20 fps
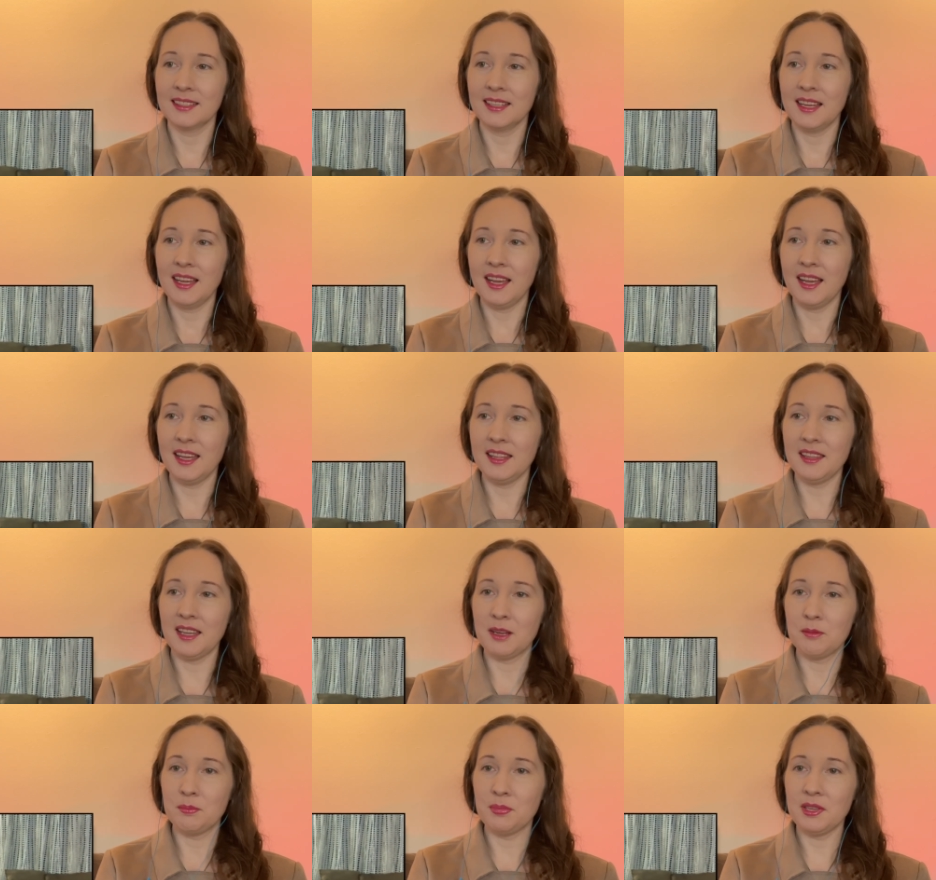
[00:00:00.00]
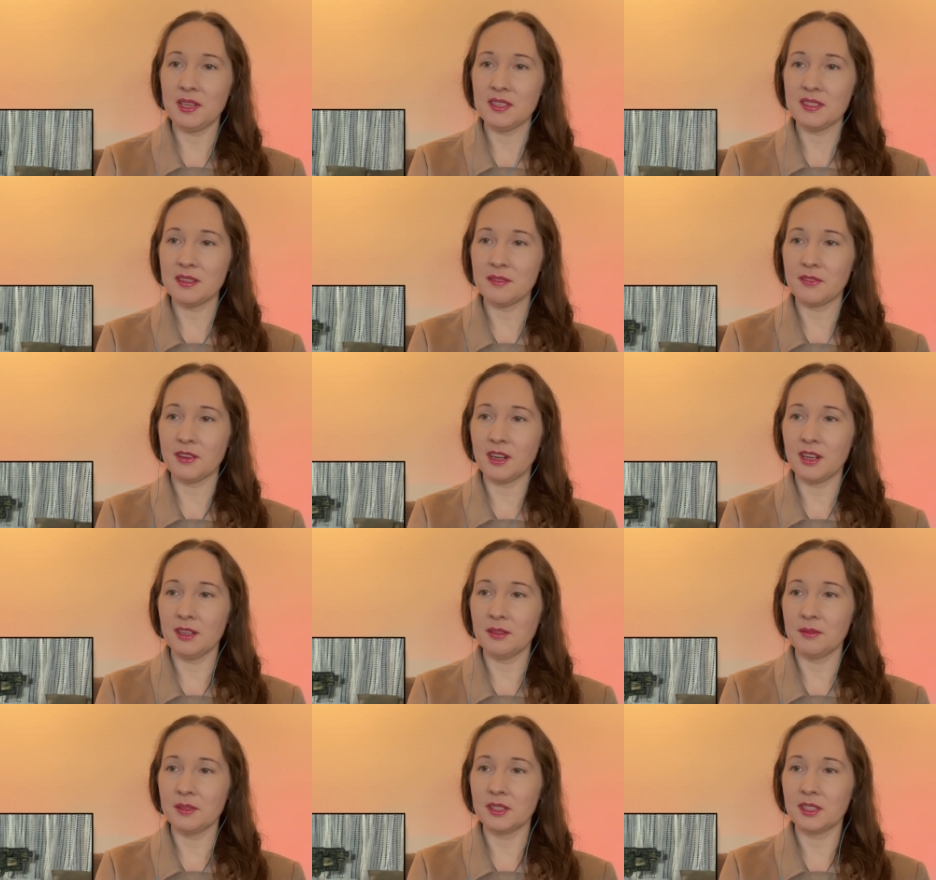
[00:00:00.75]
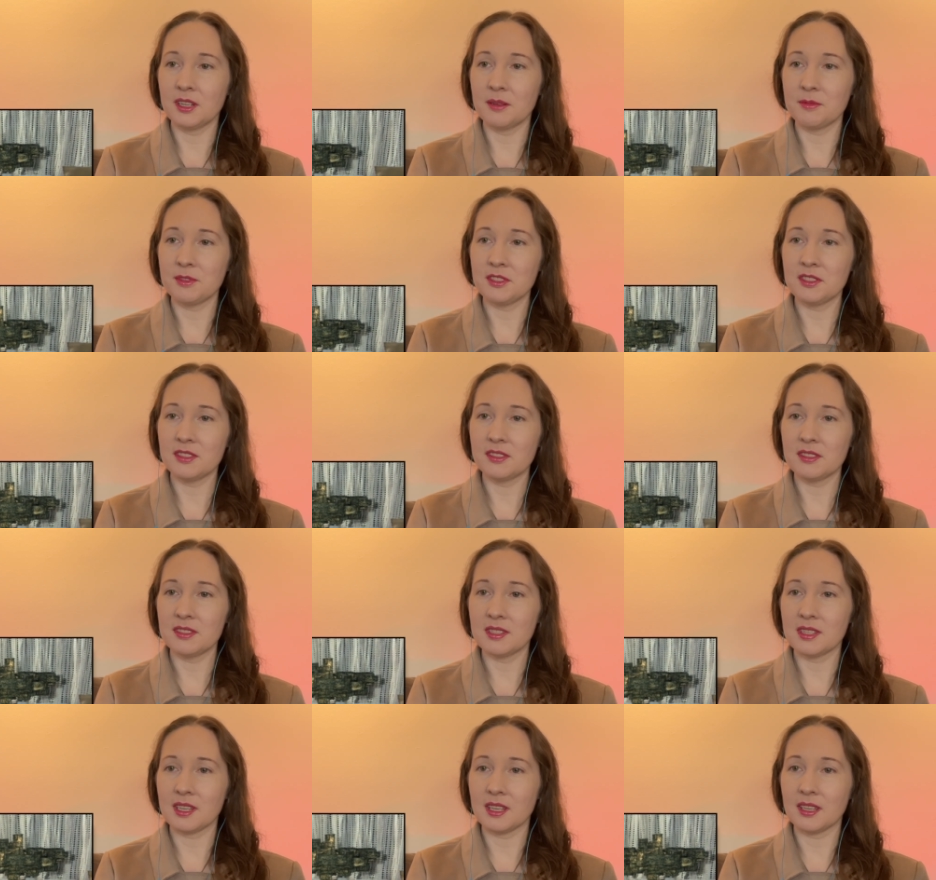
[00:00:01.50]
And that piece of artwork almost looks
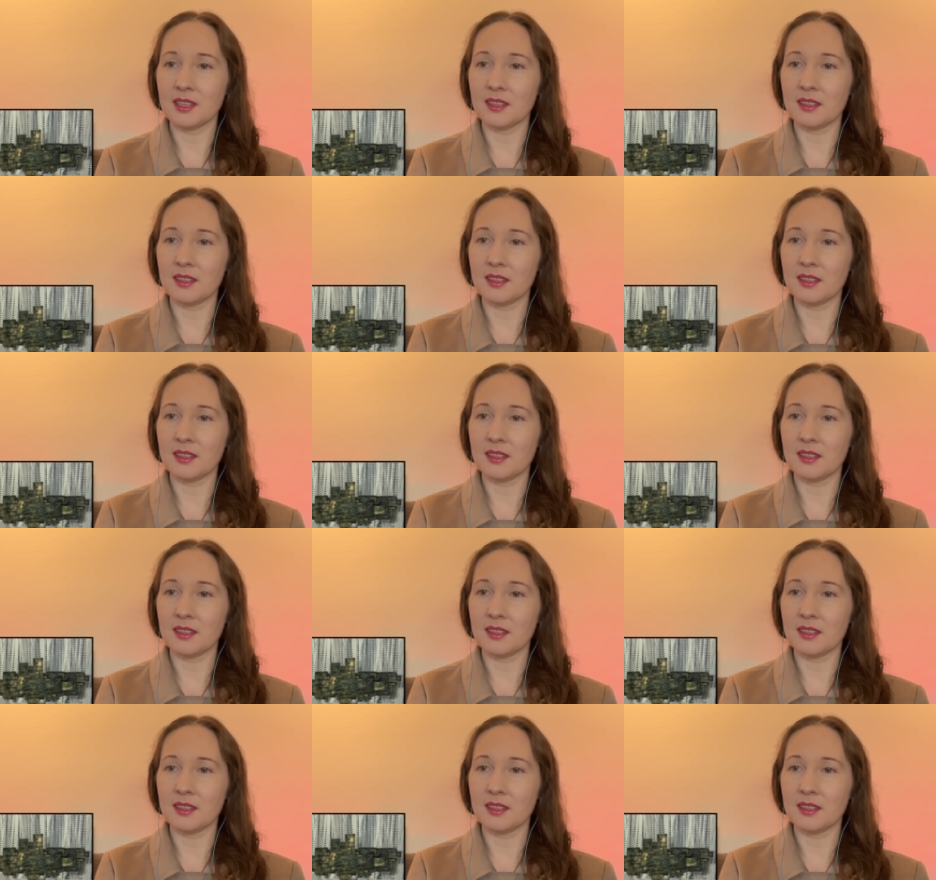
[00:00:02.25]
like